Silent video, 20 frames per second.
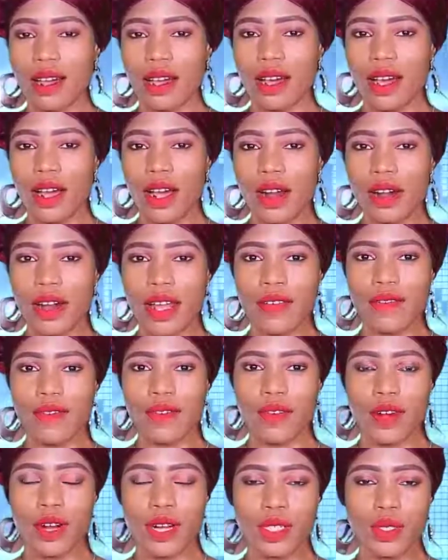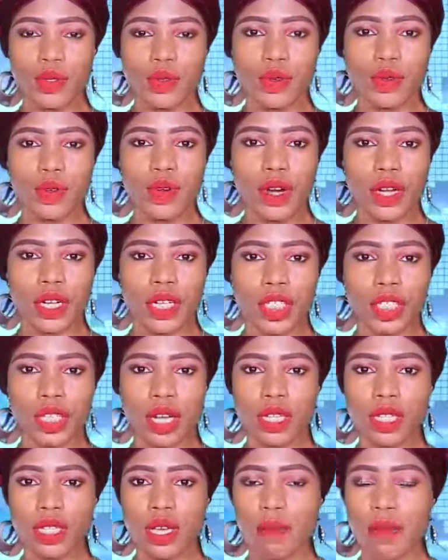All right, viewers, we'll go on a
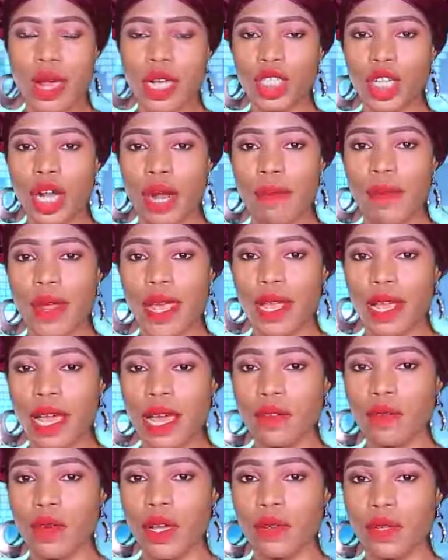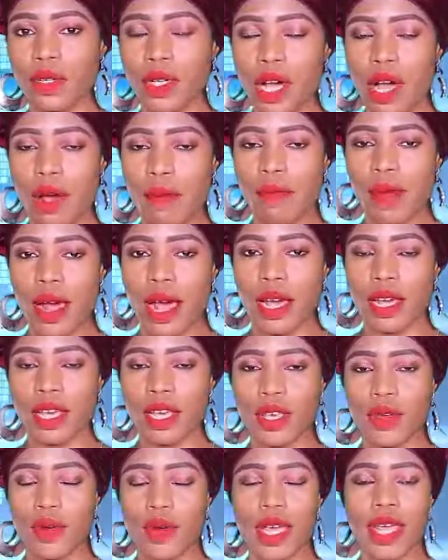short commercial break, and when you come
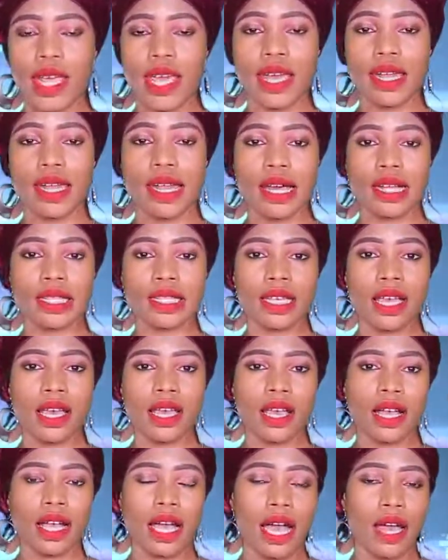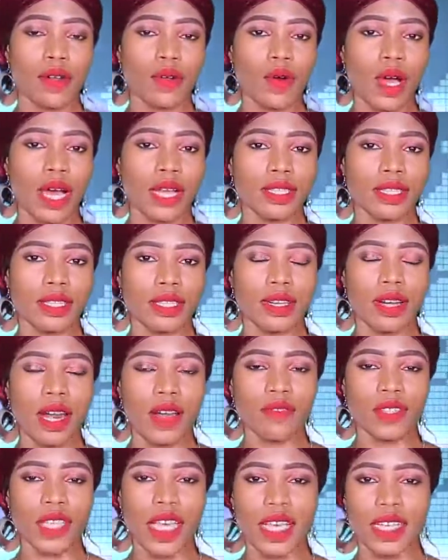back, you will hear that Kano
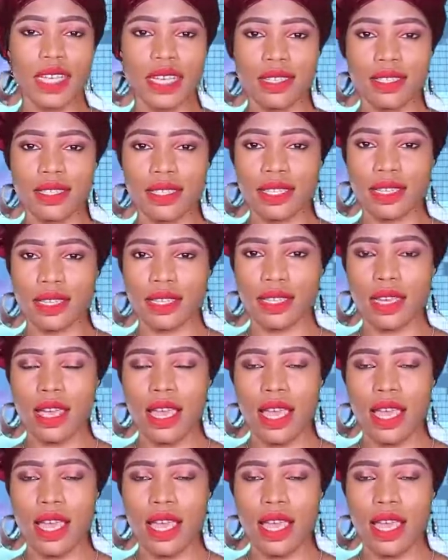Anti-Graft Agency